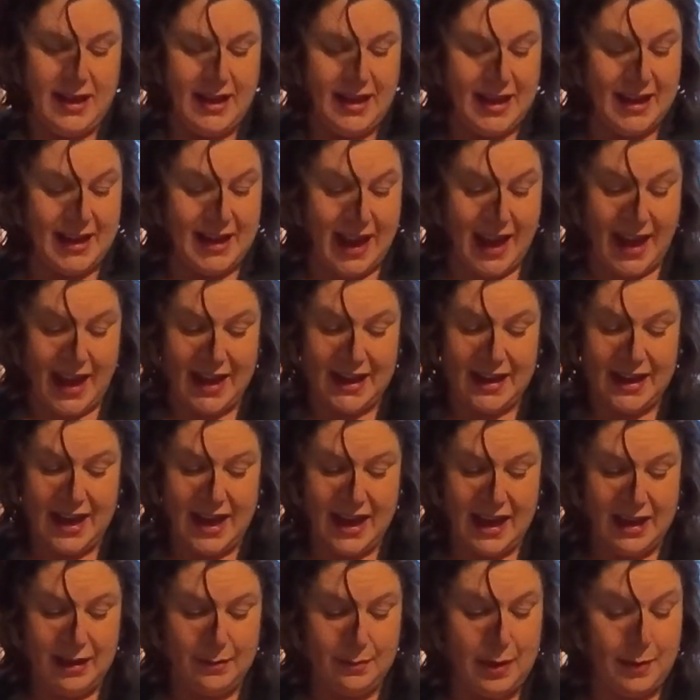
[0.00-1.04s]
an
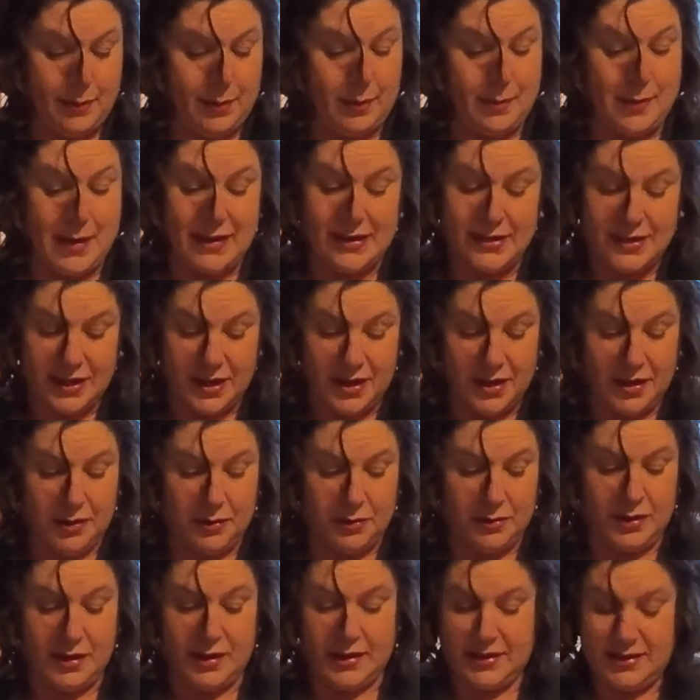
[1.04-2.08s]
Anaheim, a
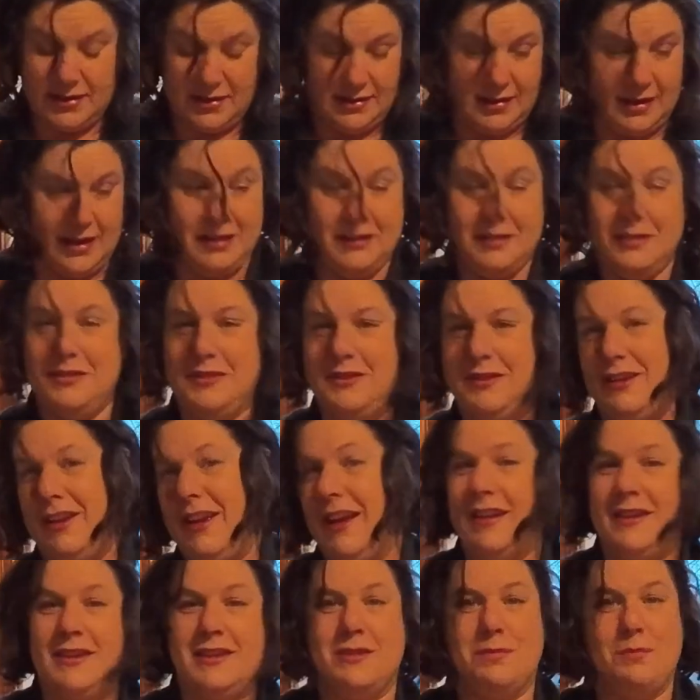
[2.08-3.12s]
pimento, because
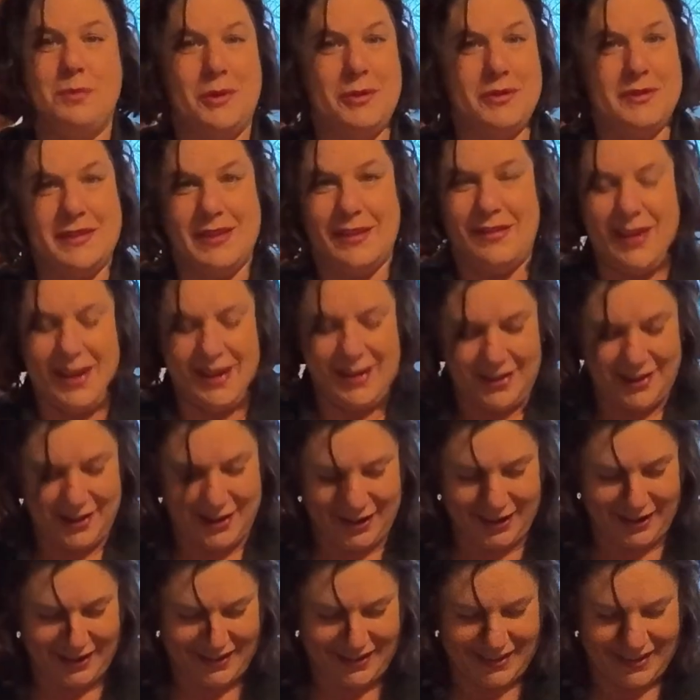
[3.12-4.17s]
again, just pulling stuff out of the
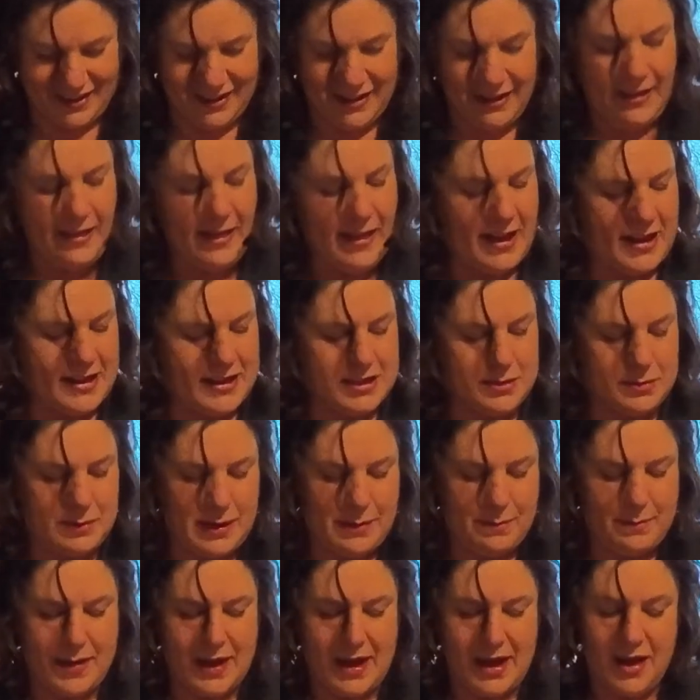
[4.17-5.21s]
garden, a
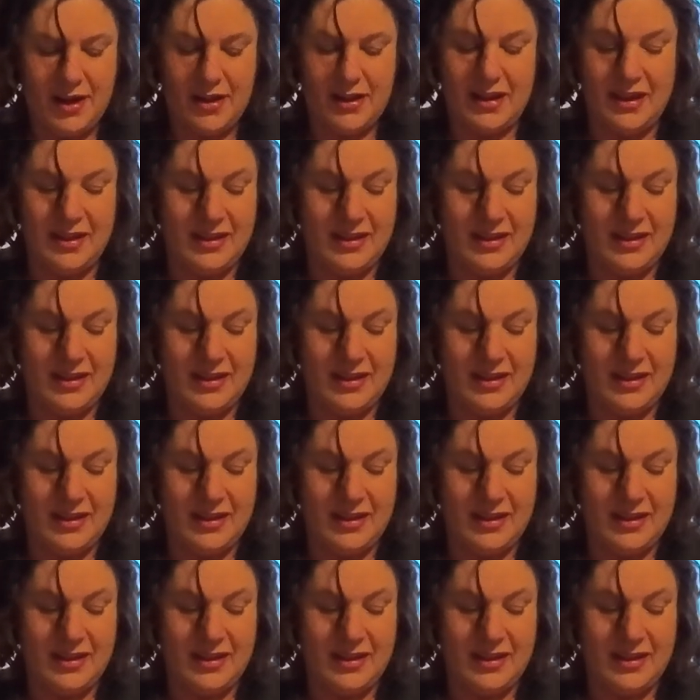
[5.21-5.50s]
sweet bell.